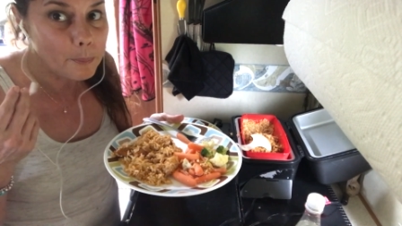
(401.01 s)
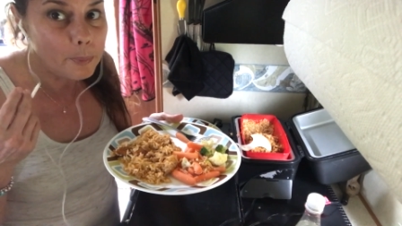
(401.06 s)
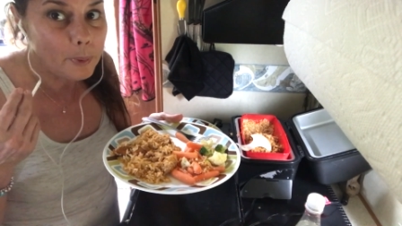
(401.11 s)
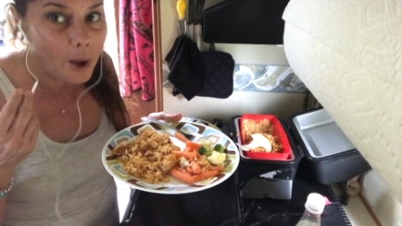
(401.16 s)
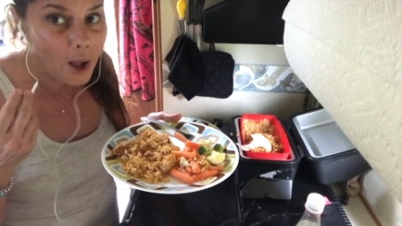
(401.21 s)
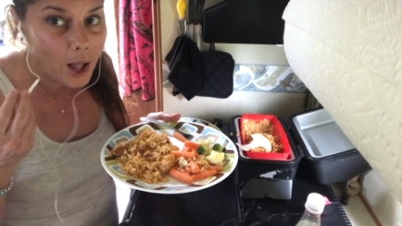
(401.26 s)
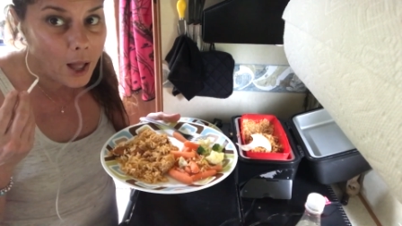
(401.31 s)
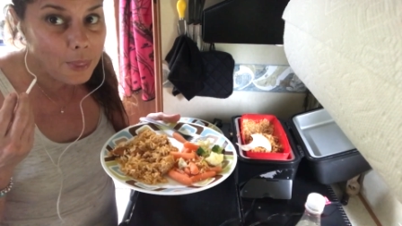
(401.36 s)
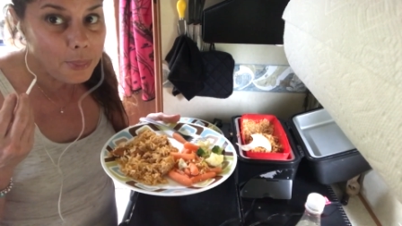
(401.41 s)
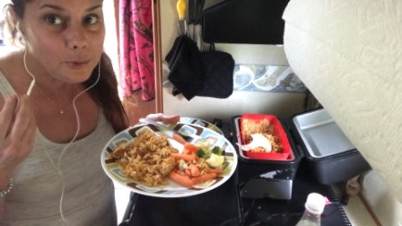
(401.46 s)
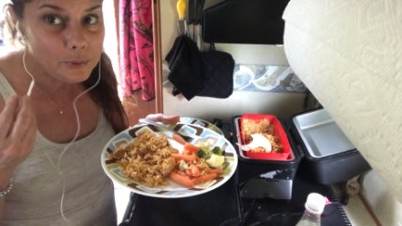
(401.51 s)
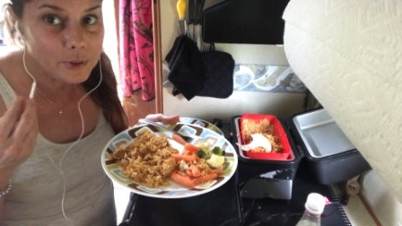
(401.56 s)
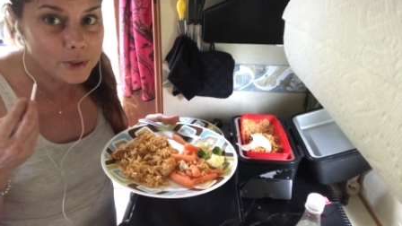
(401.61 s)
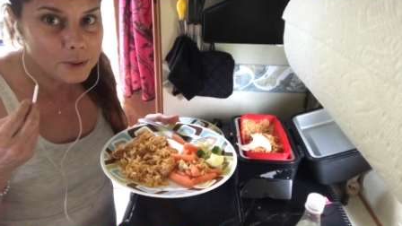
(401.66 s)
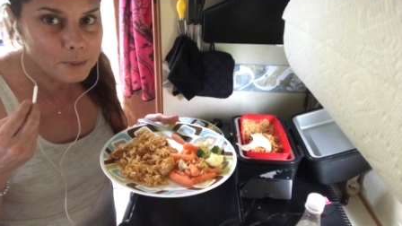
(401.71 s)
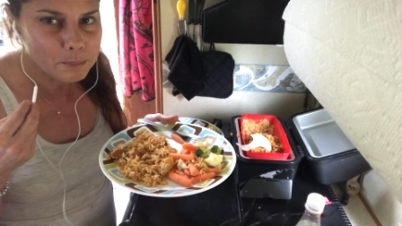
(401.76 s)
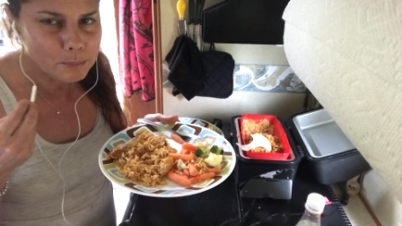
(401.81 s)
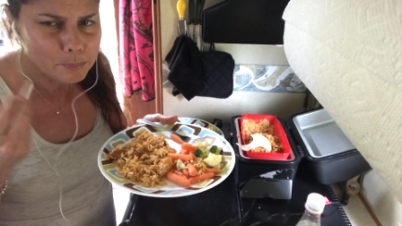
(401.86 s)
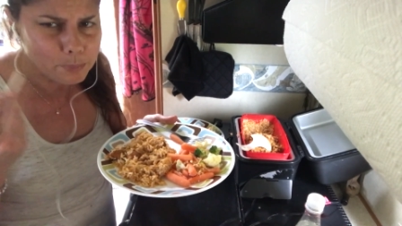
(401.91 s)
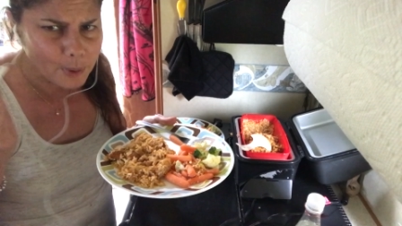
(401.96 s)

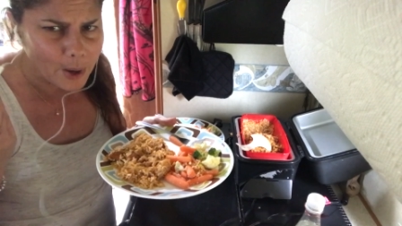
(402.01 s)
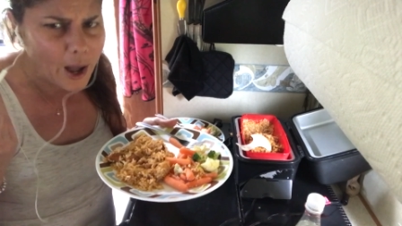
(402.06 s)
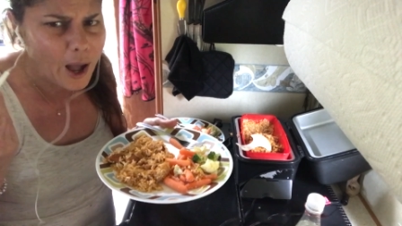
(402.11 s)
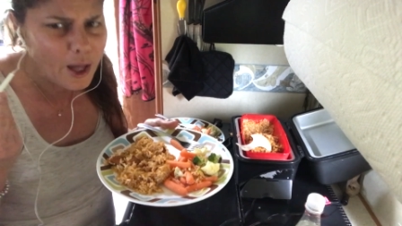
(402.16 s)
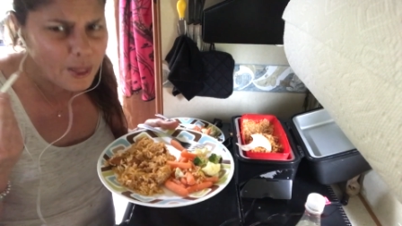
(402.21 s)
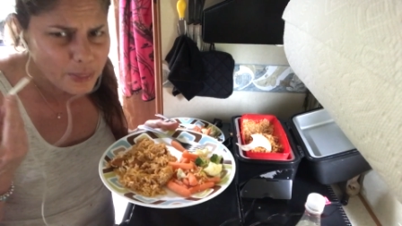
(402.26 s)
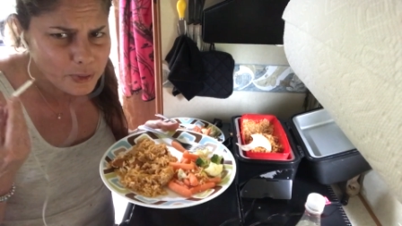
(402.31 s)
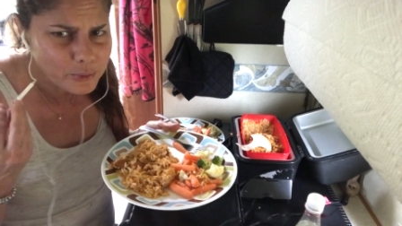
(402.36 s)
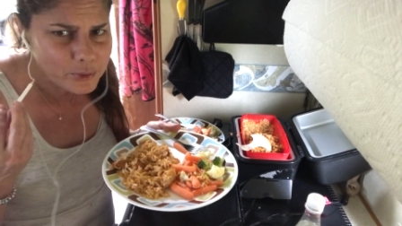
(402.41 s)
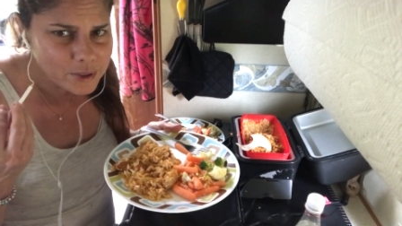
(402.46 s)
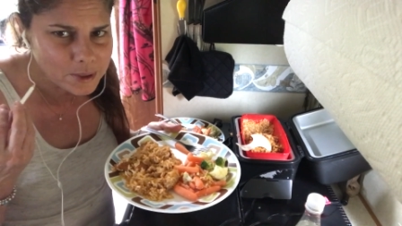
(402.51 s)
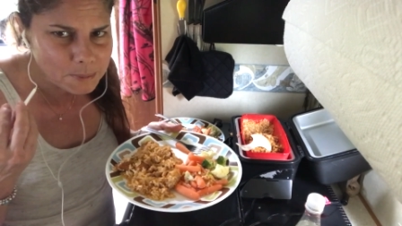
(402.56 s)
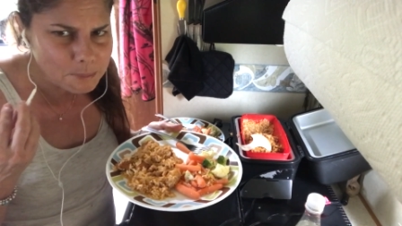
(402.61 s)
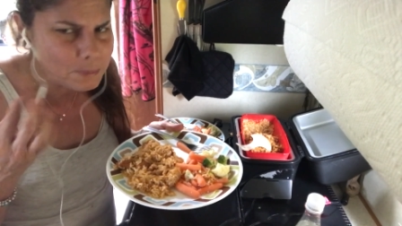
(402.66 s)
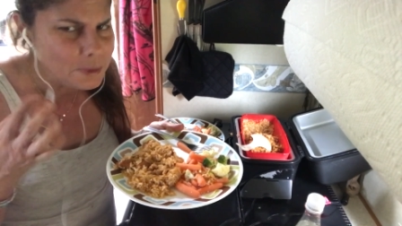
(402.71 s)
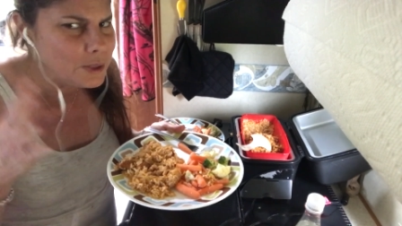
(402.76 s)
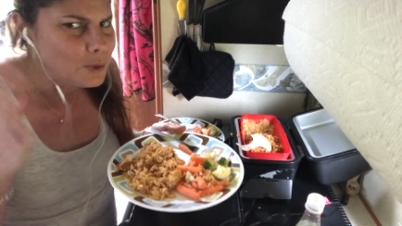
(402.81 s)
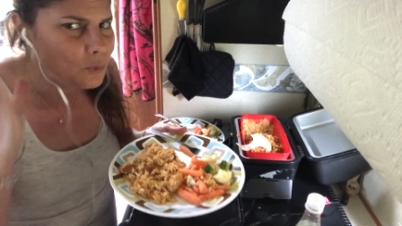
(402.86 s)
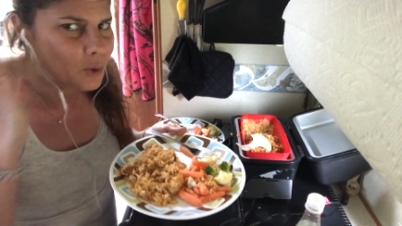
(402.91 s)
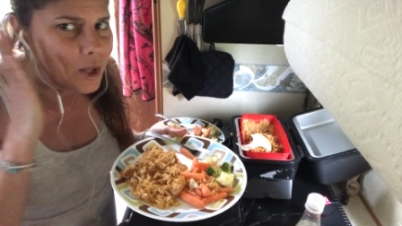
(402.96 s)
bothering,
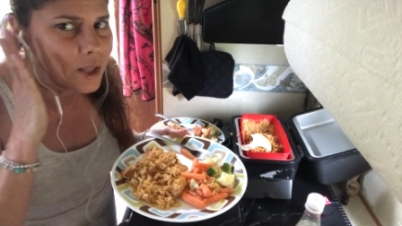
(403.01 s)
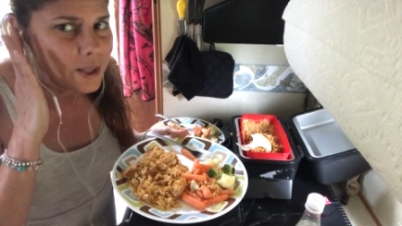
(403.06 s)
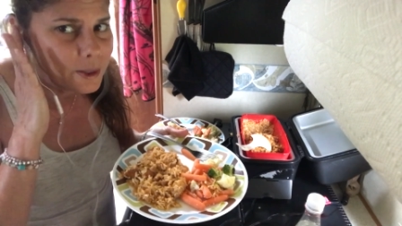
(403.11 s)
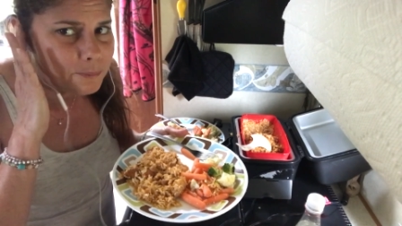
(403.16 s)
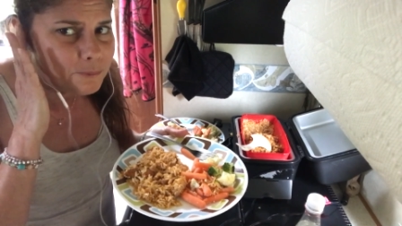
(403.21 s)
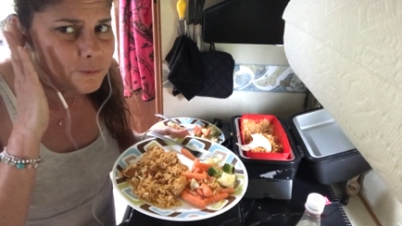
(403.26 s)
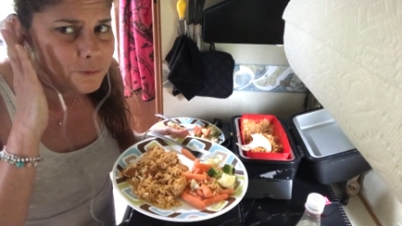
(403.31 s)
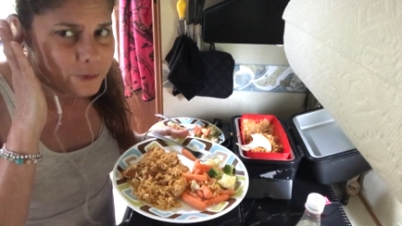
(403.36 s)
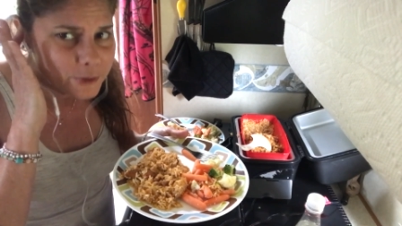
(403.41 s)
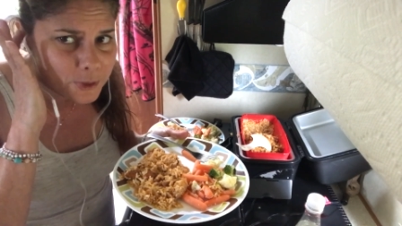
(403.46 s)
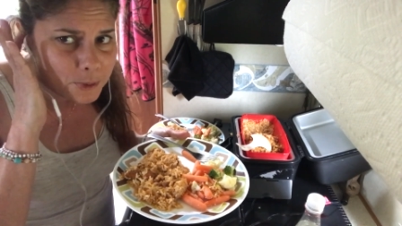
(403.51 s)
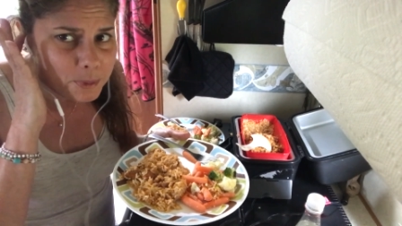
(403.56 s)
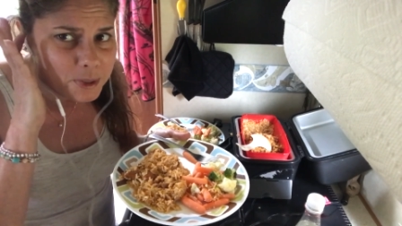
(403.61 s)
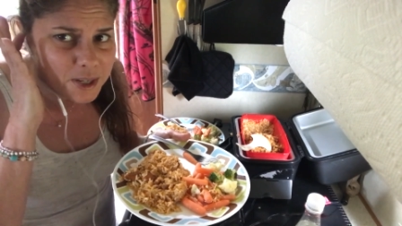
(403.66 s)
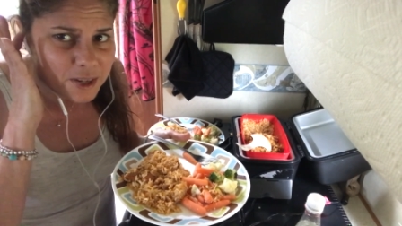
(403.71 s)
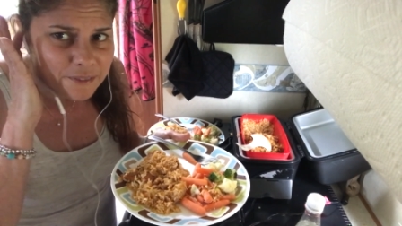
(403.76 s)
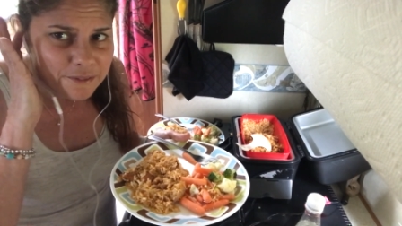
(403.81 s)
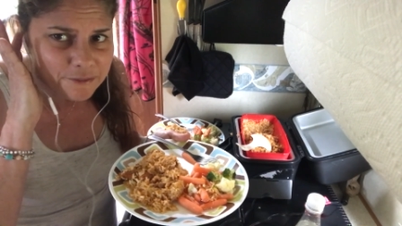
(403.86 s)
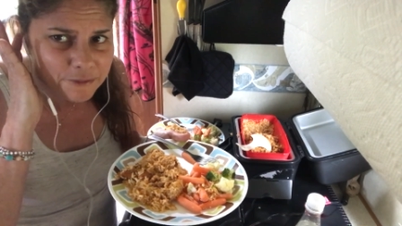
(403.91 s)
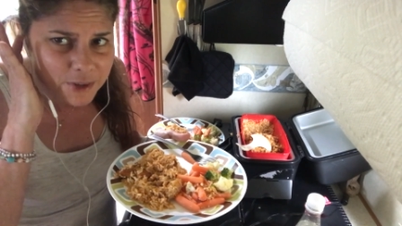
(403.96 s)
bothering me while I'm
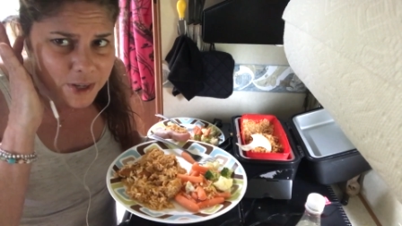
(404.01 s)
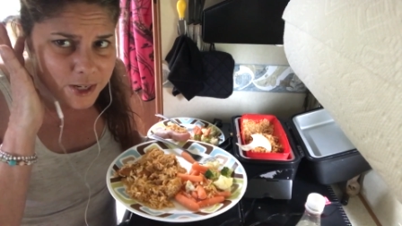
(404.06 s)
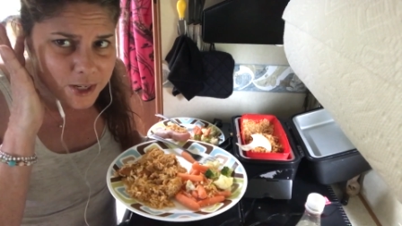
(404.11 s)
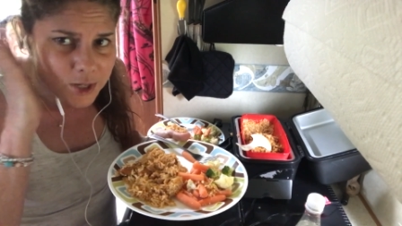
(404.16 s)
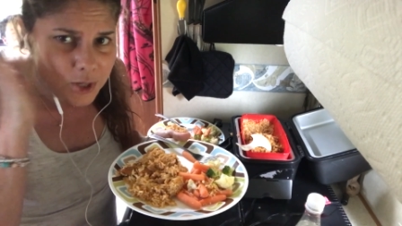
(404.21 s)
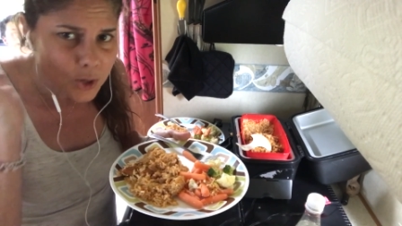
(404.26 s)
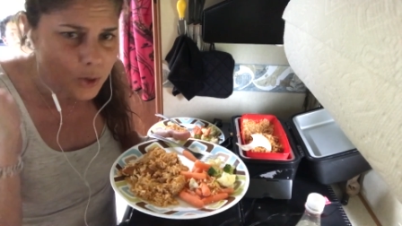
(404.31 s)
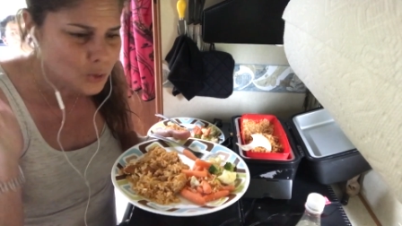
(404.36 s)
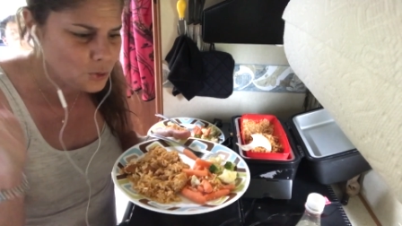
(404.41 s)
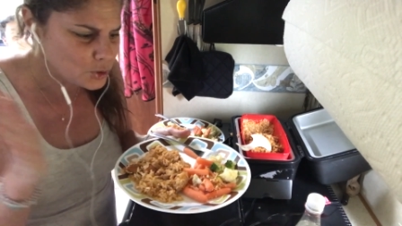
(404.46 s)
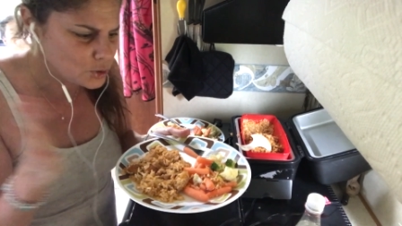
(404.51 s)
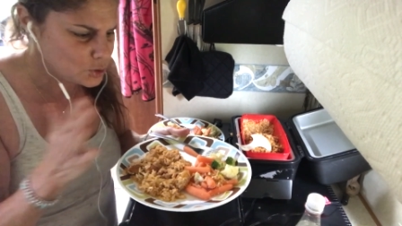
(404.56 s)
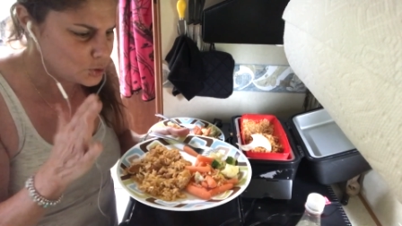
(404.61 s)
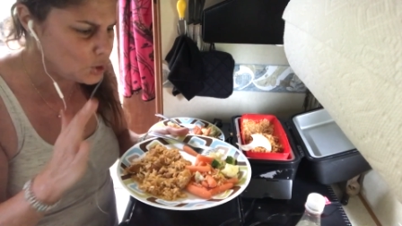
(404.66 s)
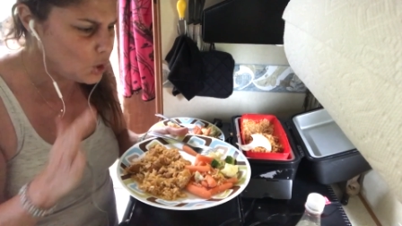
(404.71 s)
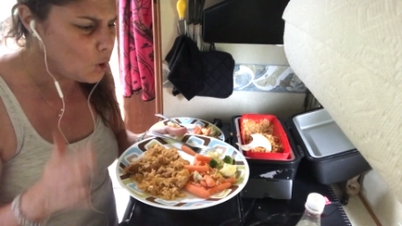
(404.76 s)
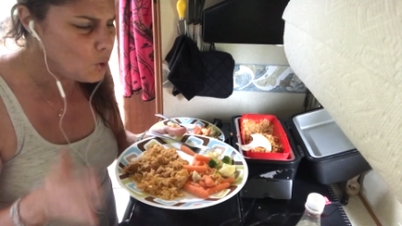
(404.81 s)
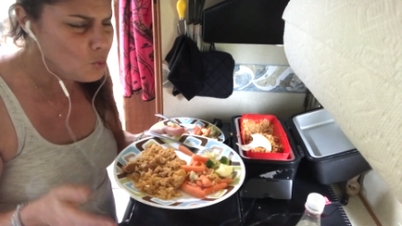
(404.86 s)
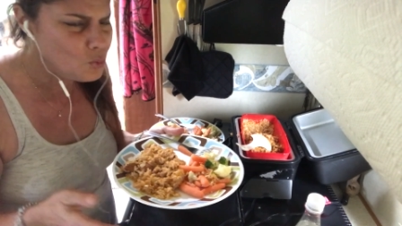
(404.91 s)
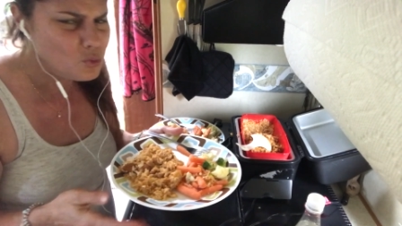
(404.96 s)
filming a video.
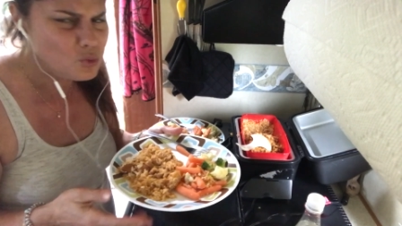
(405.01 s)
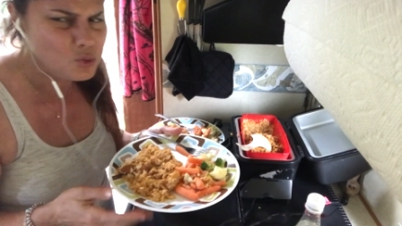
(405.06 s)
So